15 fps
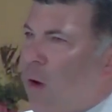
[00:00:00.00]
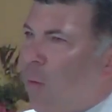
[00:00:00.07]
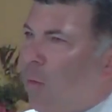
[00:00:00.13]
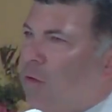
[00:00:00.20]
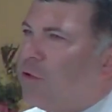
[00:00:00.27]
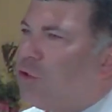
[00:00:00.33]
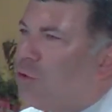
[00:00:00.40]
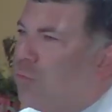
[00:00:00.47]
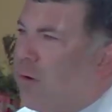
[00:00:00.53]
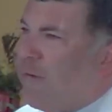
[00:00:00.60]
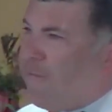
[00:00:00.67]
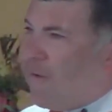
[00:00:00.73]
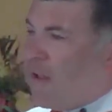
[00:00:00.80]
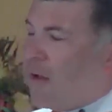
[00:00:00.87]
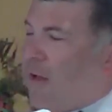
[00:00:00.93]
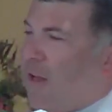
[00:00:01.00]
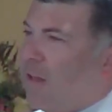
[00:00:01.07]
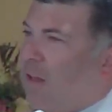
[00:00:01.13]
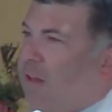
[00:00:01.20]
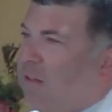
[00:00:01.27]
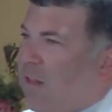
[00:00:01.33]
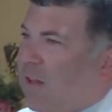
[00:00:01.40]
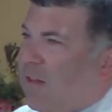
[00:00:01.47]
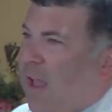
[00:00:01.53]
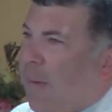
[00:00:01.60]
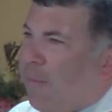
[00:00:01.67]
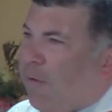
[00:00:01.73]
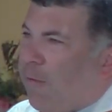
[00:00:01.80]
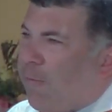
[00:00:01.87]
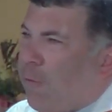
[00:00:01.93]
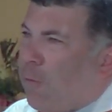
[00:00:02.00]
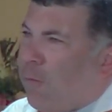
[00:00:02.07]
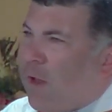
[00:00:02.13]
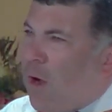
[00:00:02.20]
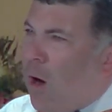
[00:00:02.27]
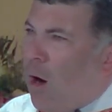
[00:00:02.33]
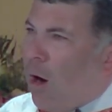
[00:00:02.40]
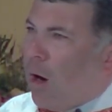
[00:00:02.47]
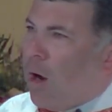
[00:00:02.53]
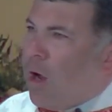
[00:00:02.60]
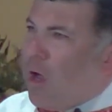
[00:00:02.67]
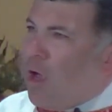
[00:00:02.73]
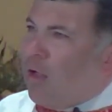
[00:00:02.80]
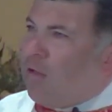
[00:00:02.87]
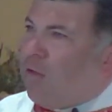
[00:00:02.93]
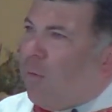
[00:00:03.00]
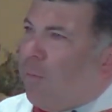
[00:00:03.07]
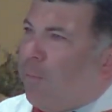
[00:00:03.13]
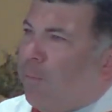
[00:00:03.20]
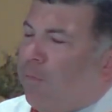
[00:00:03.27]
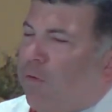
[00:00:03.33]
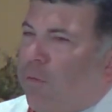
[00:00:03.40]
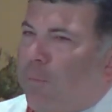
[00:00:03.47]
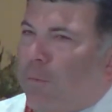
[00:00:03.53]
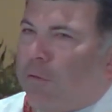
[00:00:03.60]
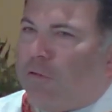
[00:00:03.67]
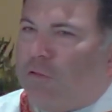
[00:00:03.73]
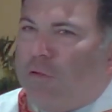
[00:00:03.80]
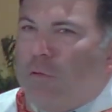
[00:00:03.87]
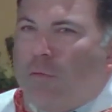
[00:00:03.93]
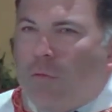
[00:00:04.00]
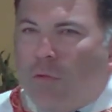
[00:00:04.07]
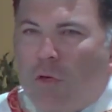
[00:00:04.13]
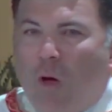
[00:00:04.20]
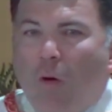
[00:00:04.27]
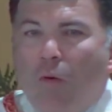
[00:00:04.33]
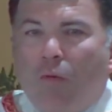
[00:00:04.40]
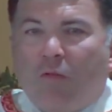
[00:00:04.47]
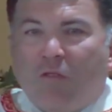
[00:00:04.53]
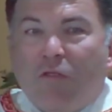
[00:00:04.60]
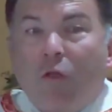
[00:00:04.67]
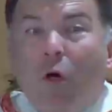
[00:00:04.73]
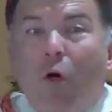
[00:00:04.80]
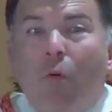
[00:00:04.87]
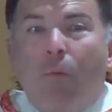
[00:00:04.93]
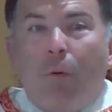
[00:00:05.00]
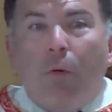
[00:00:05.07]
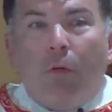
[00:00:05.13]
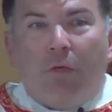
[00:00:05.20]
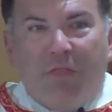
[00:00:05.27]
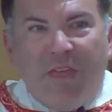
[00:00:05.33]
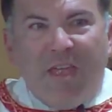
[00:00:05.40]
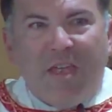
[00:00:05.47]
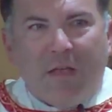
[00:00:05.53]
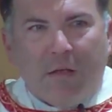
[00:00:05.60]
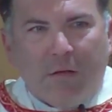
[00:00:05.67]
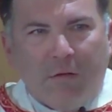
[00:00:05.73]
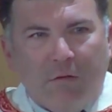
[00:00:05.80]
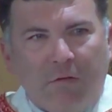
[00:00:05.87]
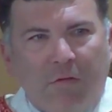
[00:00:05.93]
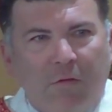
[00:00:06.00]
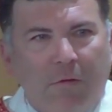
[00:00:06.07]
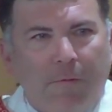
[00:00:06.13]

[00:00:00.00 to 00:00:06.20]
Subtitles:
We're driven in the depths of who we are to pursue those noble things.